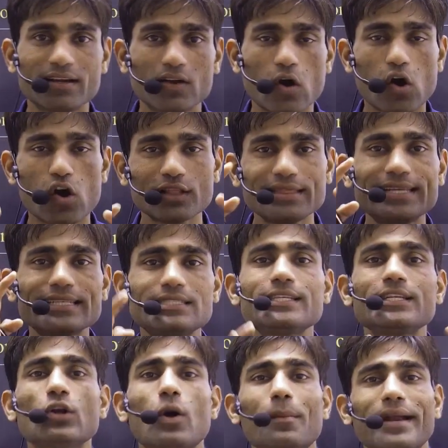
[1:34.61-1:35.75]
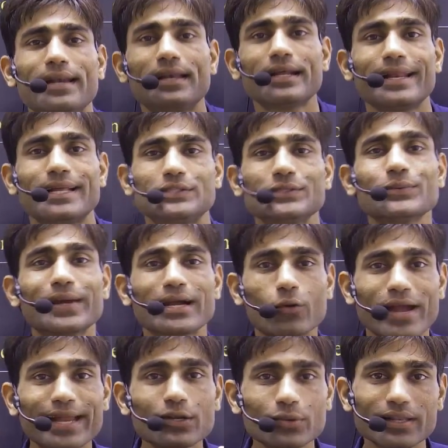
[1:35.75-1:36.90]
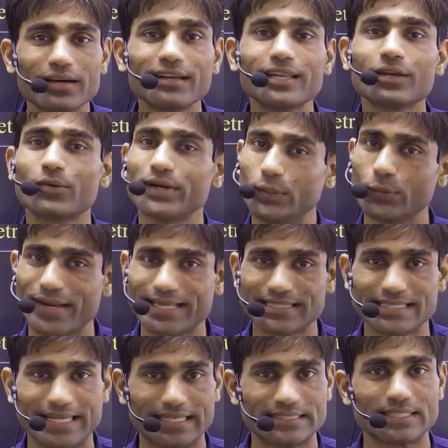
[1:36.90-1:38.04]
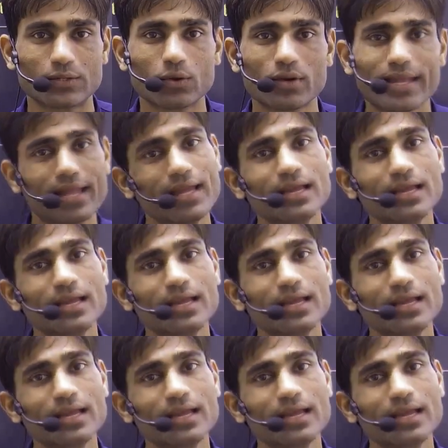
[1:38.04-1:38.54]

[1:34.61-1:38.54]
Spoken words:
All these trigonometric ratio we are going to learn in our today's lecture. Okay,